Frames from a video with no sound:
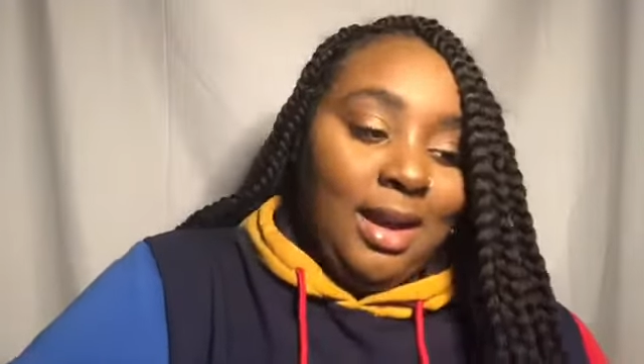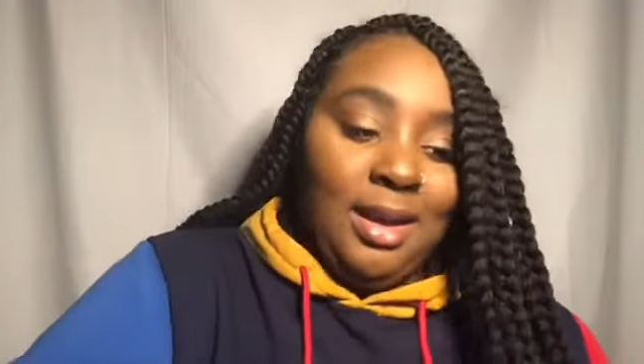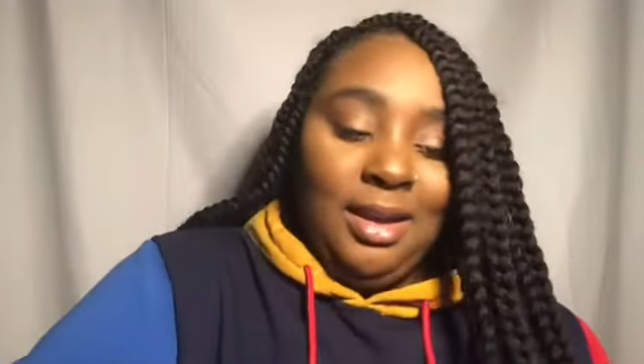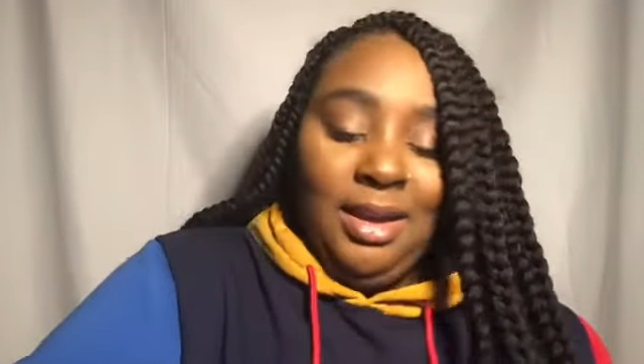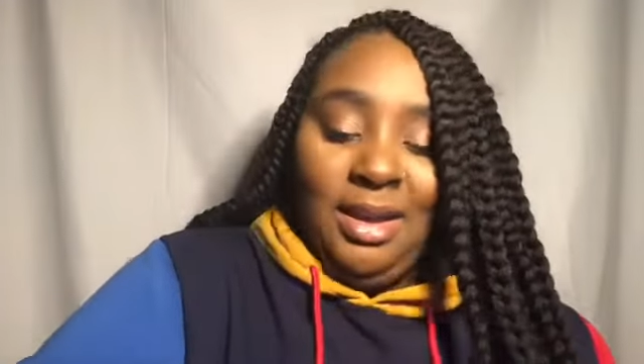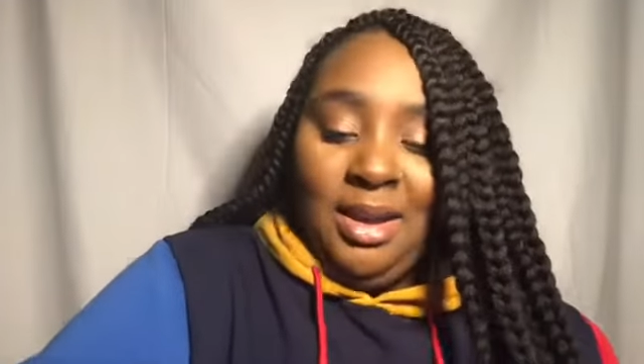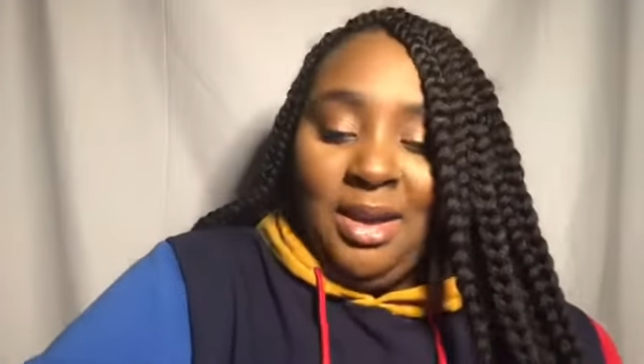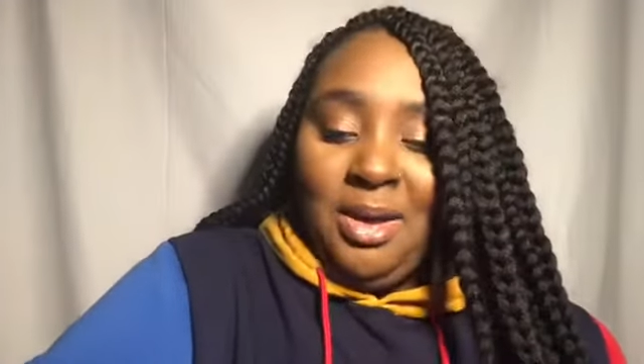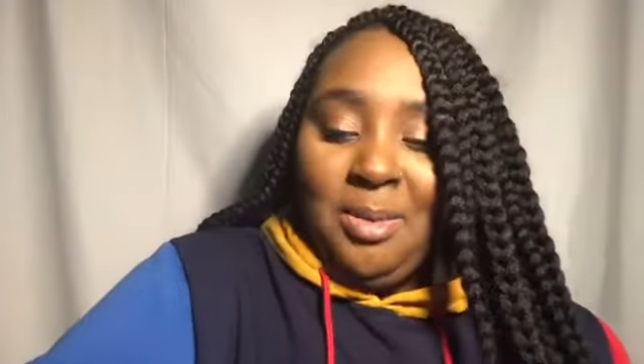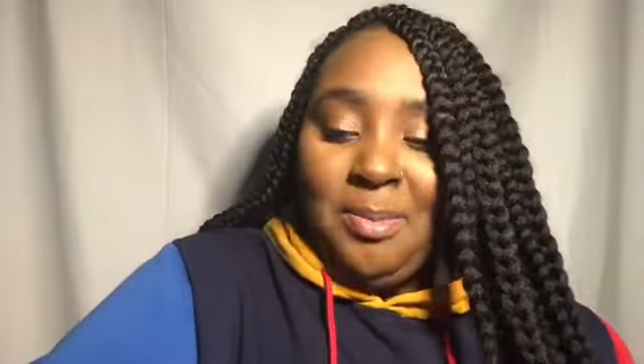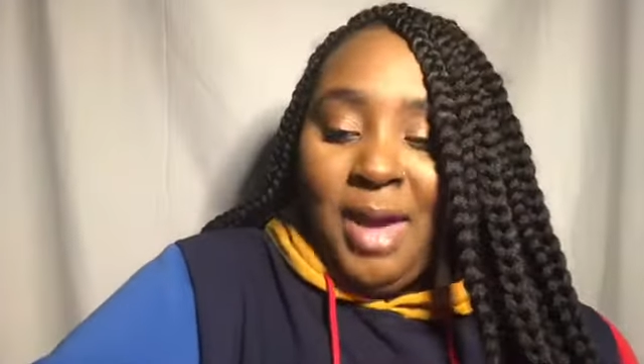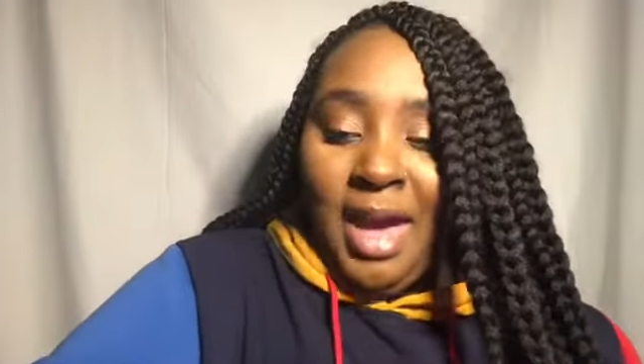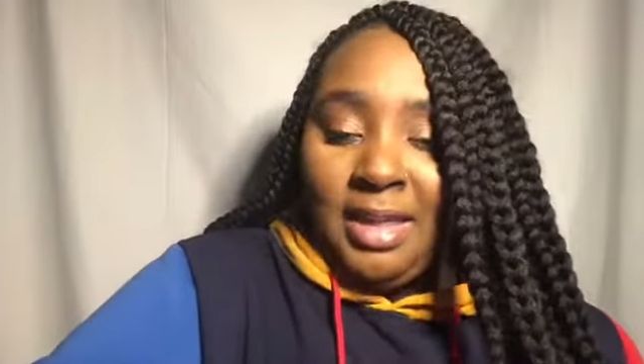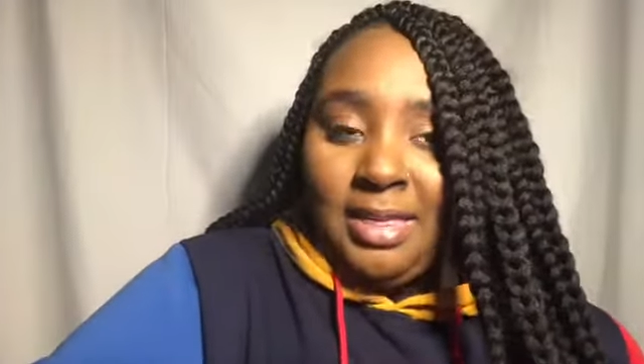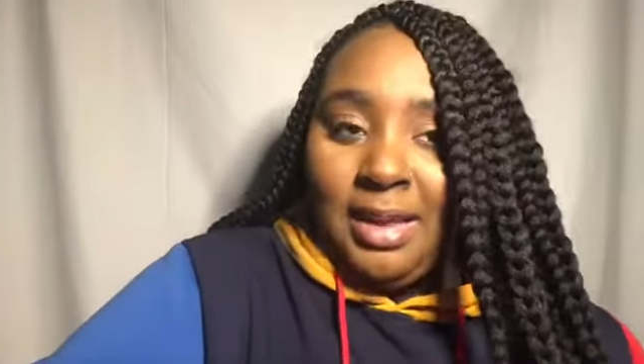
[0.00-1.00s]
You know,
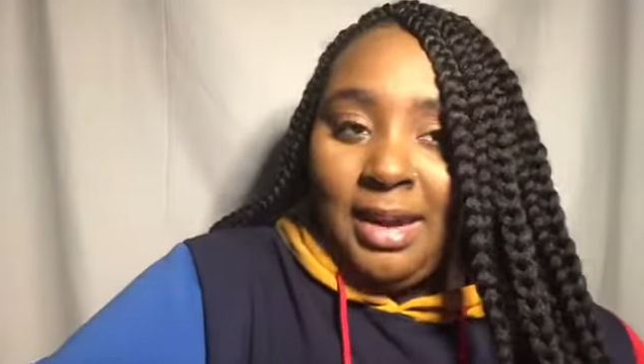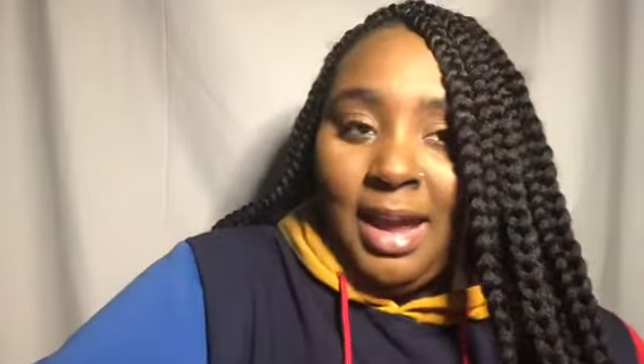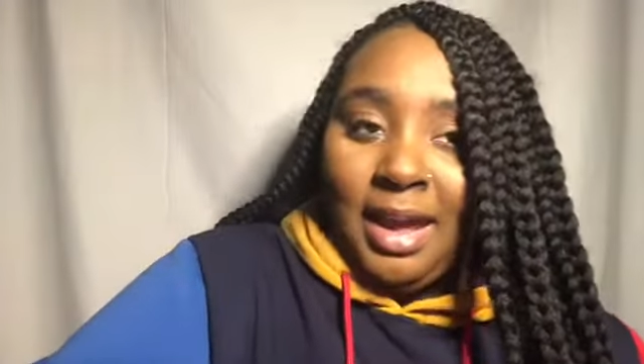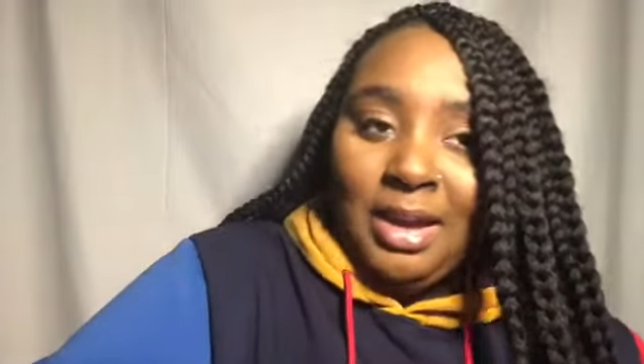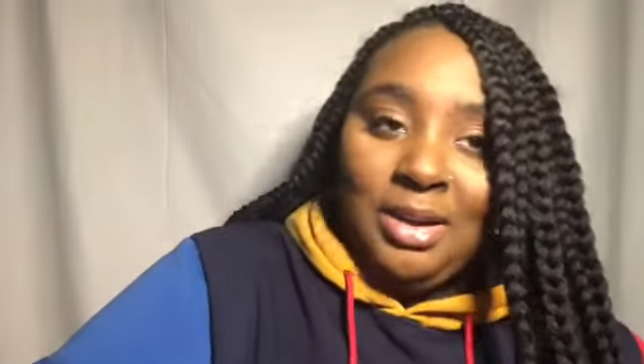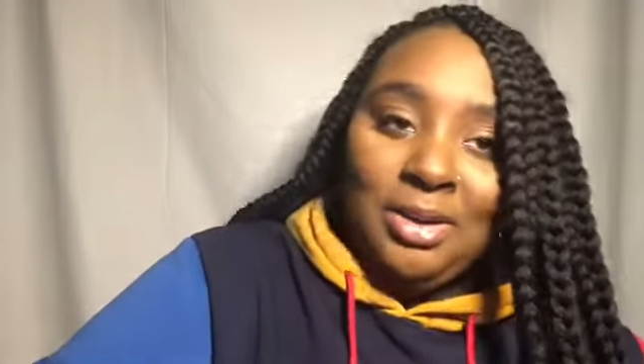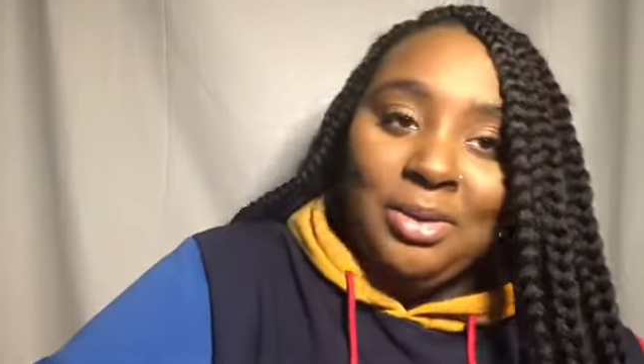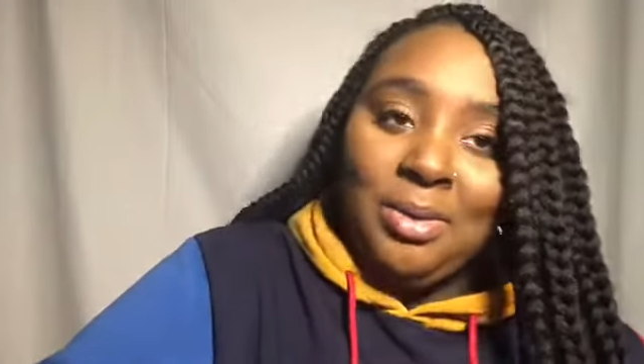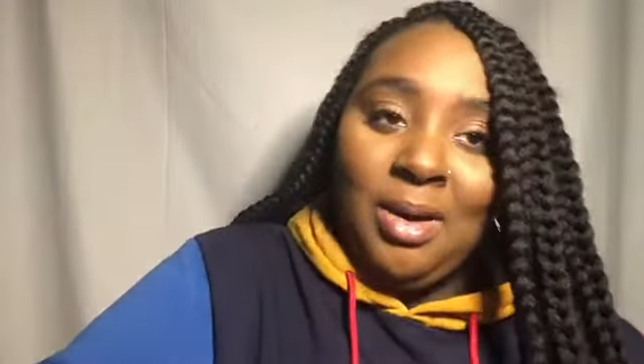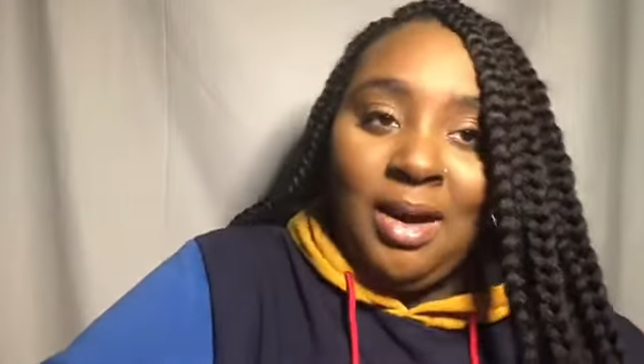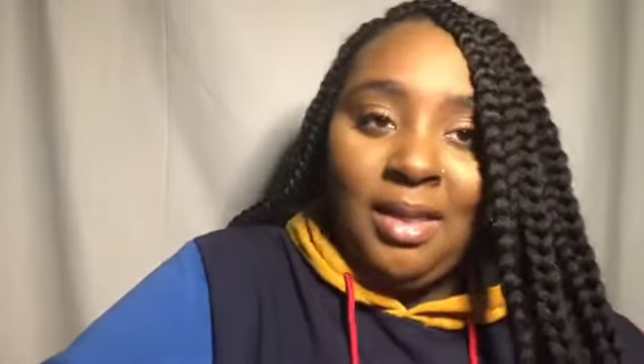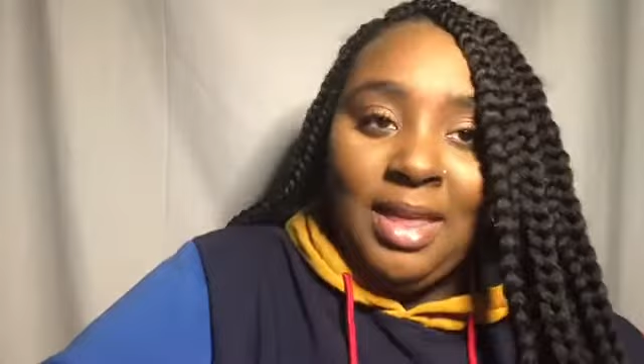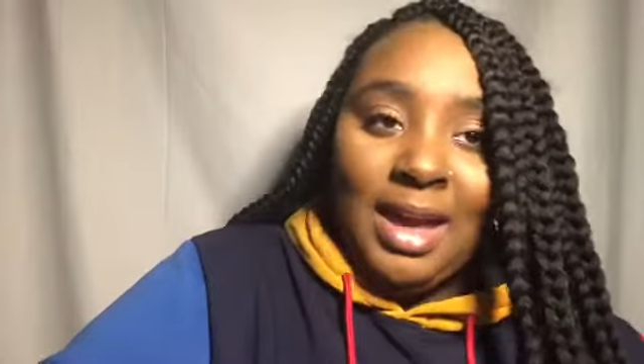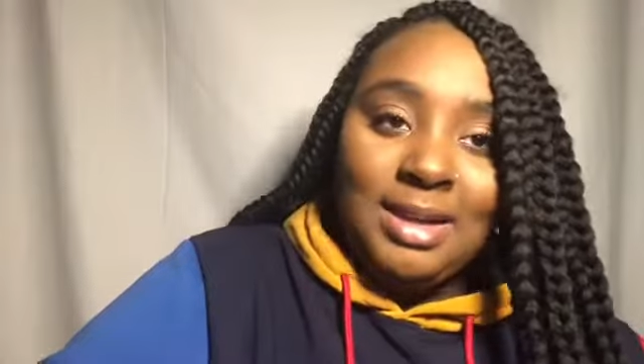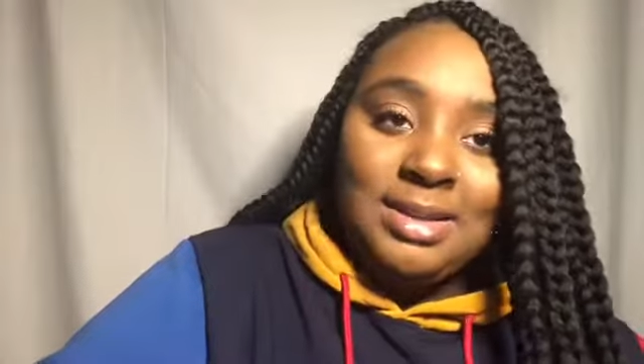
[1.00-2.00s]
back then I can do
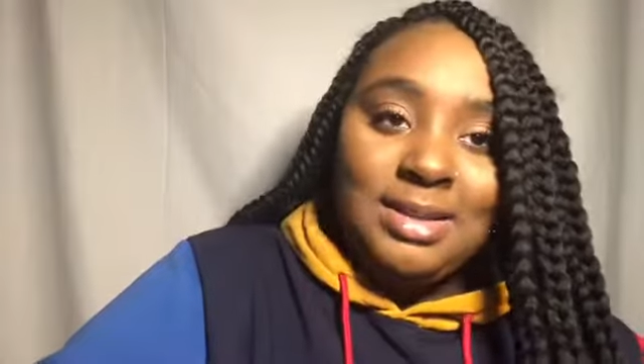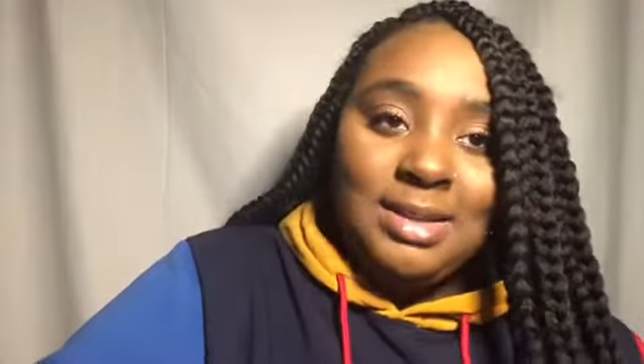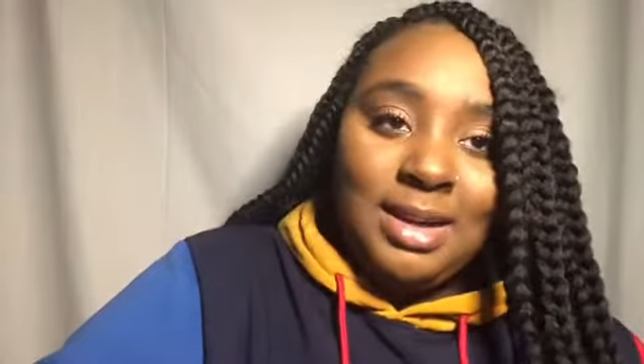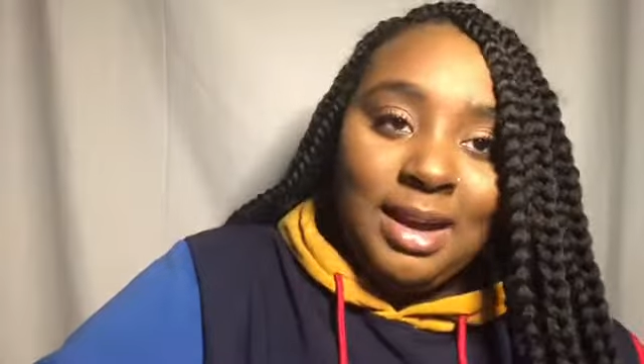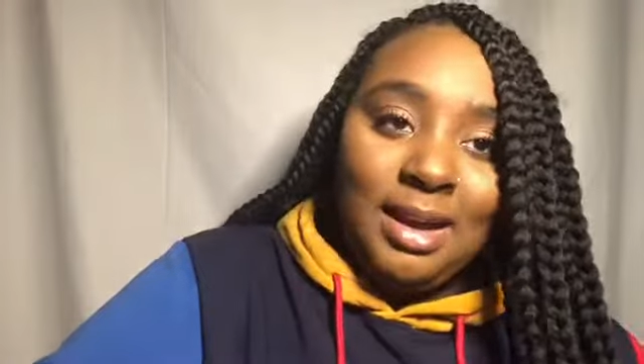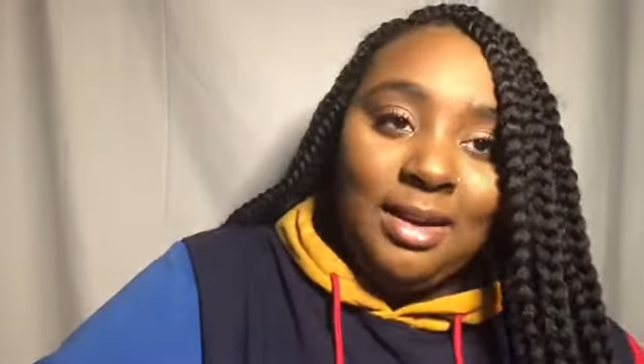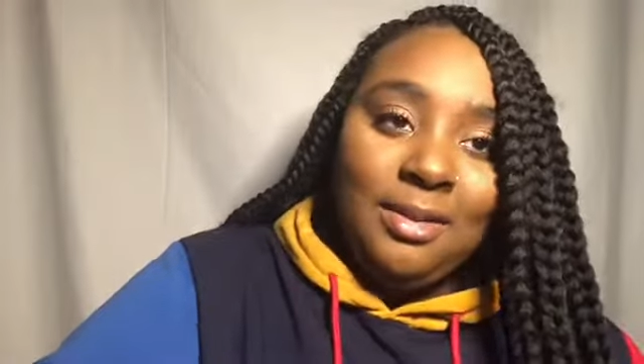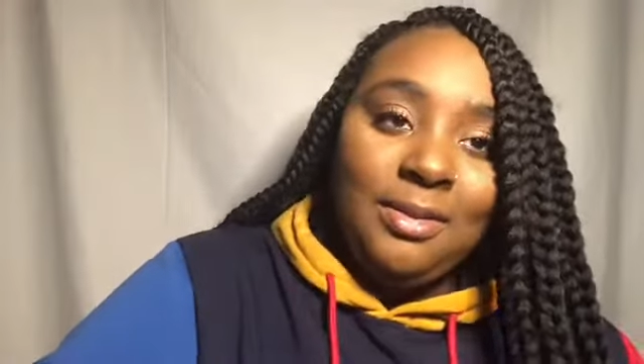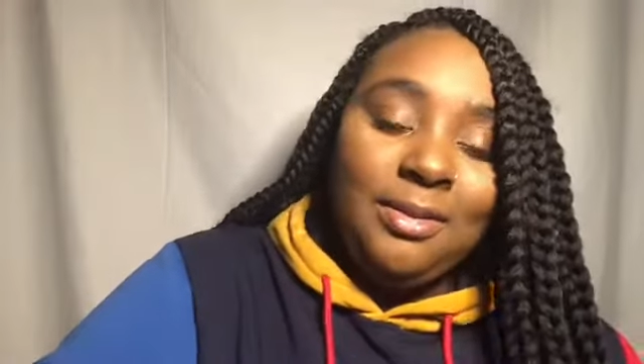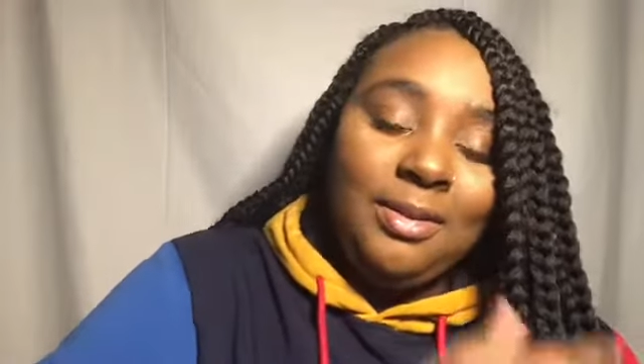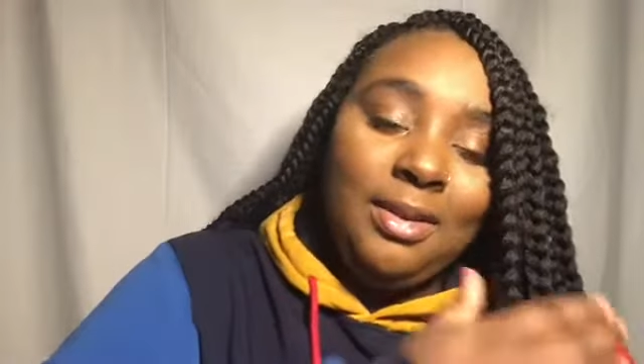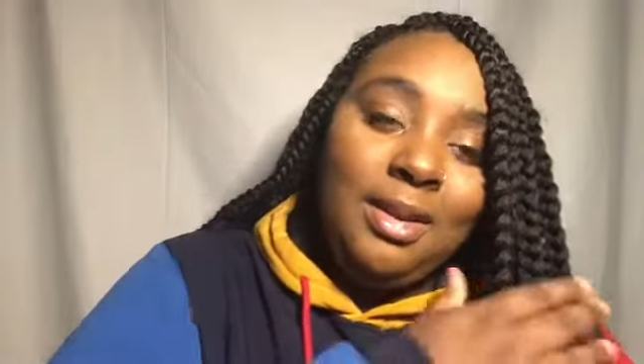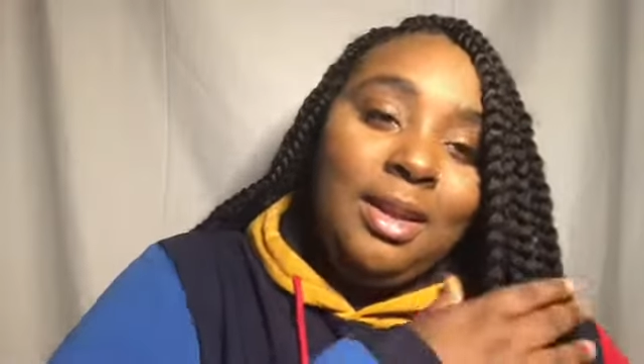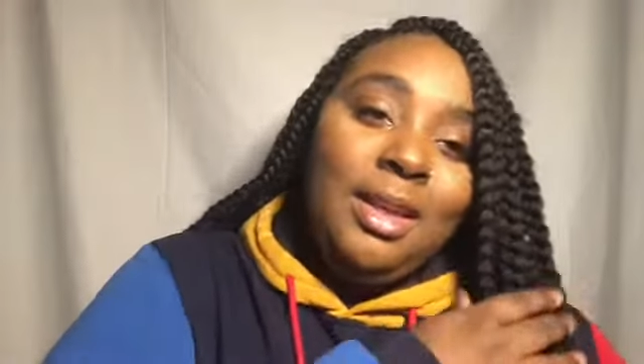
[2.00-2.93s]
all that stuff